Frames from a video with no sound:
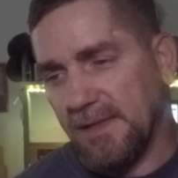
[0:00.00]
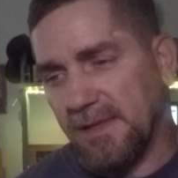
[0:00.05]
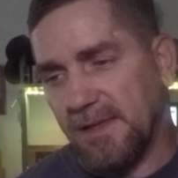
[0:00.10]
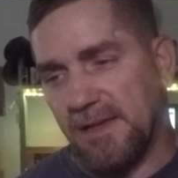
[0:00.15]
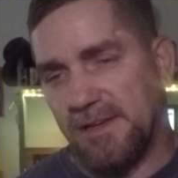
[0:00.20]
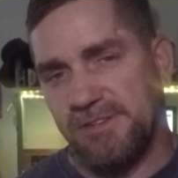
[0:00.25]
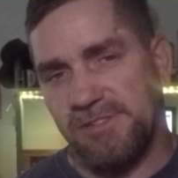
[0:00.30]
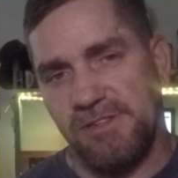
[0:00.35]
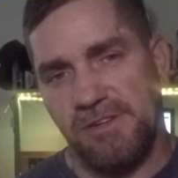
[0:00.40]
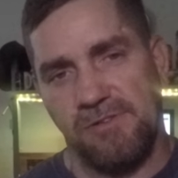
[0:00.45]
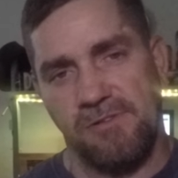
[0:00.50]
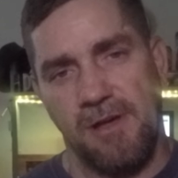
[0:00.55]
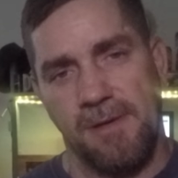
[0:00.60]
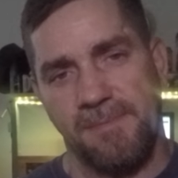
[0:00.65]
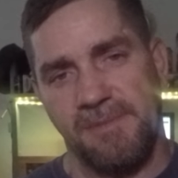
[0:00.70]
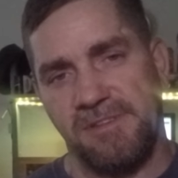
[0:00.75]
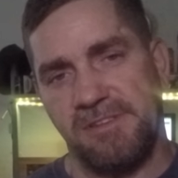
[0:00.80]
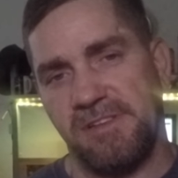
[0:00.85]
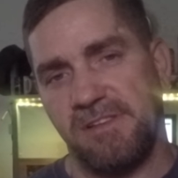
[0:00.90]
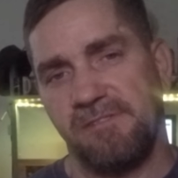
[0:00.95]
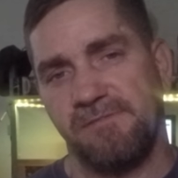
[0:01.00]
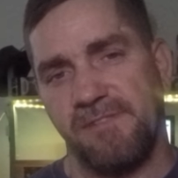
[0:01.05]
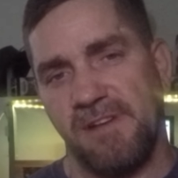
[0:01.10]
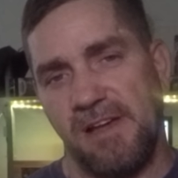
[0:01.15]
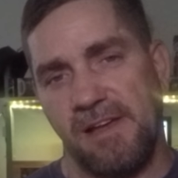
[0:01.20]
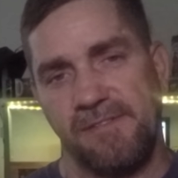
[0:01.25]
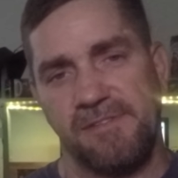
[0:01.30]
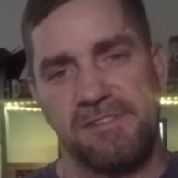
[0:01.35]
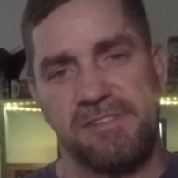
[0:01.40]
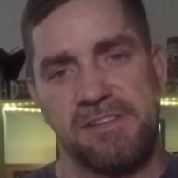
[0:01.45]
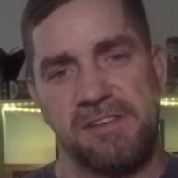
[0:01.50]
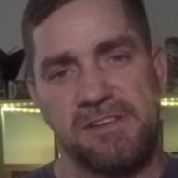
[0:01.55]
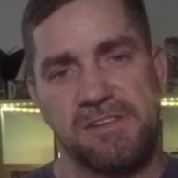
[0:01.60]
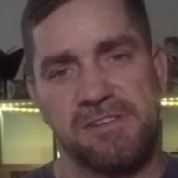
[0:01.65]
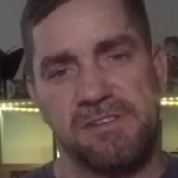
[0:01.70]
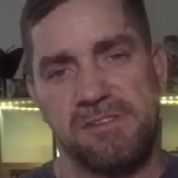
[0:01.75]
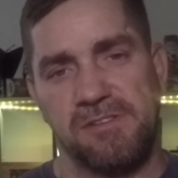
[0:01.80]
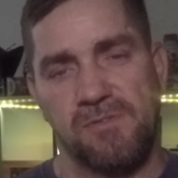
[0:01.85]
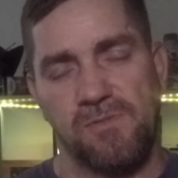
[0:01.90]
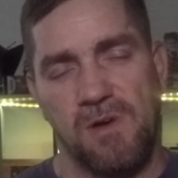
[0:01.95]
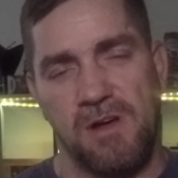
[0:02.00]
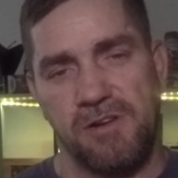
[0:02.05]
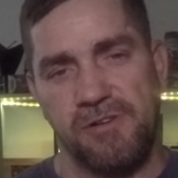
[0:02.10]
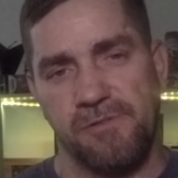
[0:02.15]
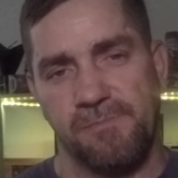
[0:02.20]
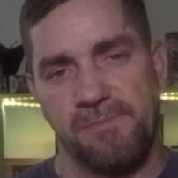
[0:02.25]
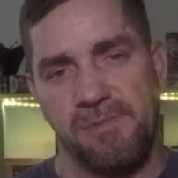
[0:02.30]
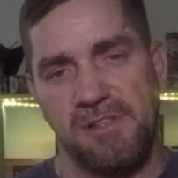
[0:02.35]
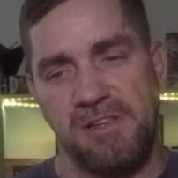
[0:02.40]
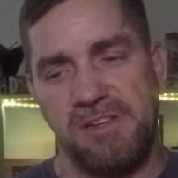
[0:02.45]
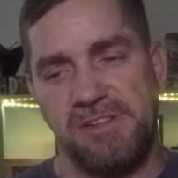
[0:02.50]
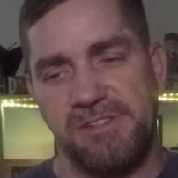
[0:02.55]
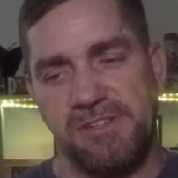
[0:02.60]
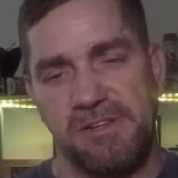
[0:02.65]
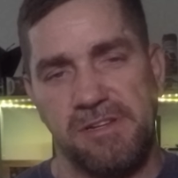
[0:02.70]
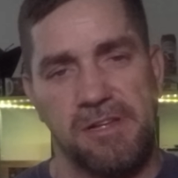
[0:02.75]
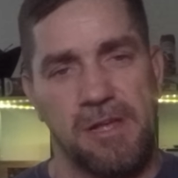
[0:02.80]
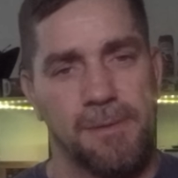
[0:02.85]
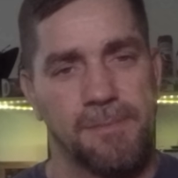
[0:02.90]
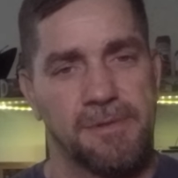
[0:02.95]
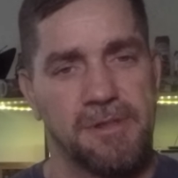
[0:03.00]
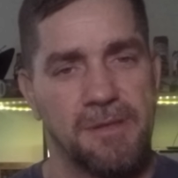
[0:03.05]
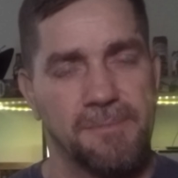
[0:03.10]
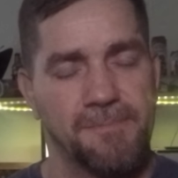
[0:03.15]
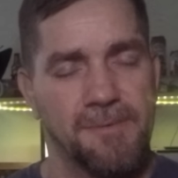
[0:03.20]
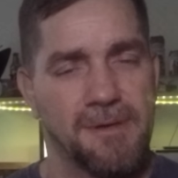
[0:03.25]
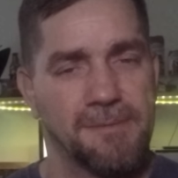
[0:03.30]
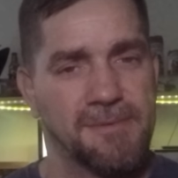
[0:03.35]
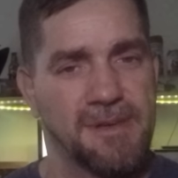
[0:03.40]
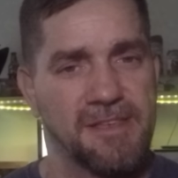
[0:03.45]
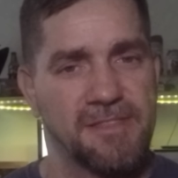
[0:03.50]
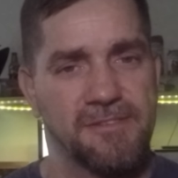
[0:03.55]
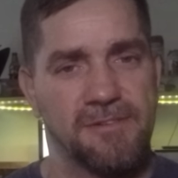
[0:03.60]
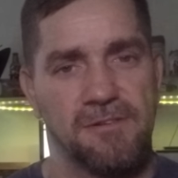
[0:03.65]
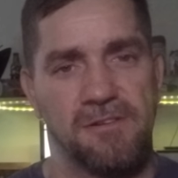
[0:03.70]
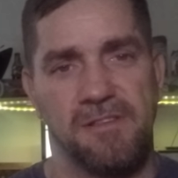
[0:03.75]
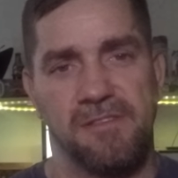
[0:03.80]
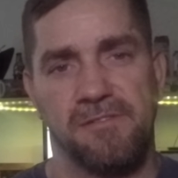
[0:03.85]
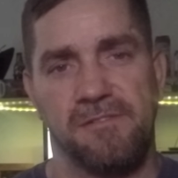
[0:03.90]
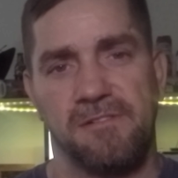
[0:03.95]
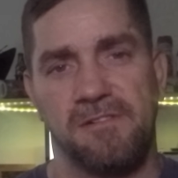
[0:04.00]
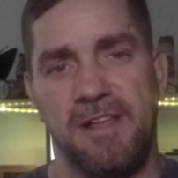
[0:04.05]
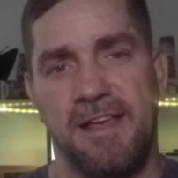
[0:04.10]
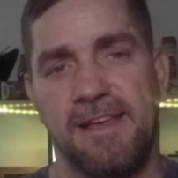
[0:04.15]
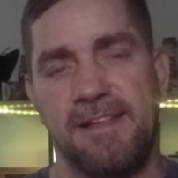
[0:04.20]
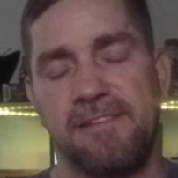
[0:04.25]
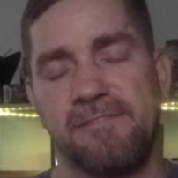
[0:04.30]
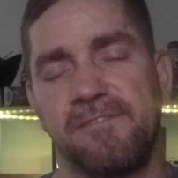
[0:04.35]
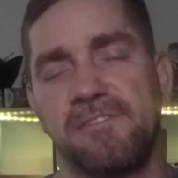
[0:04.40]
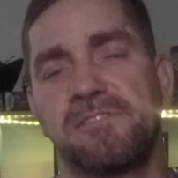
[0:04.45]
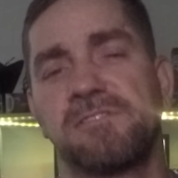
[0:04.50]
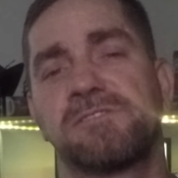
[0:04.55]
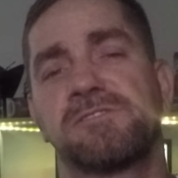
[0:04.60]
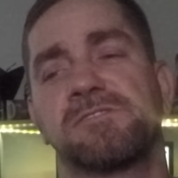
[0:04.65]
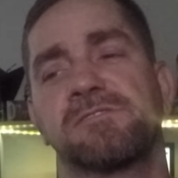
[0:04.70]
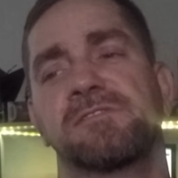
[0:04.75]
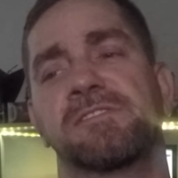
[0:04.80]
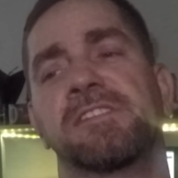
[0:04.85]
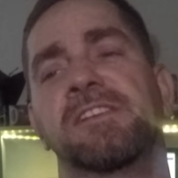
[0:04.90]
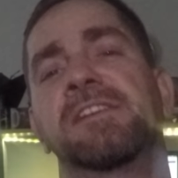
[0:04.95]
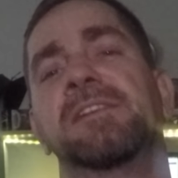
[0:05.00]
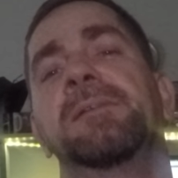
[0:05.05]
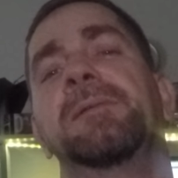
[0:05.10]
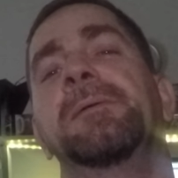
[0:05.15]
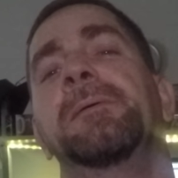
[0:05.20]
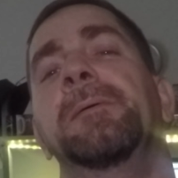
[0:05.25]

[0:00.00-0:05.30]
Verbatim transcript: as you know, I'm a C56 quadriplegic coming up on my 33rd anniversary.